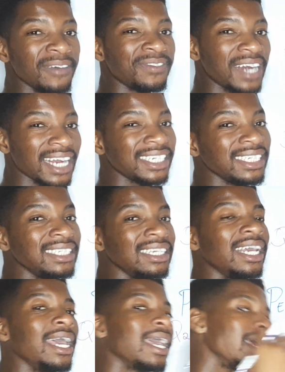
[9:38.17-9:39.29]
fraction
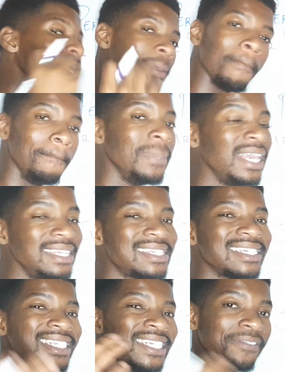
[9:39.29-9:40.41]
means
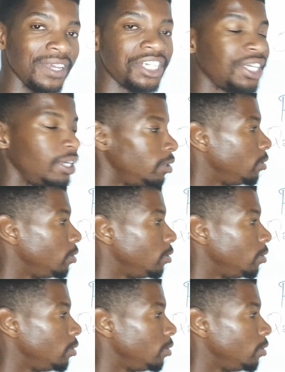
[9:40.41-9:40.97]
division.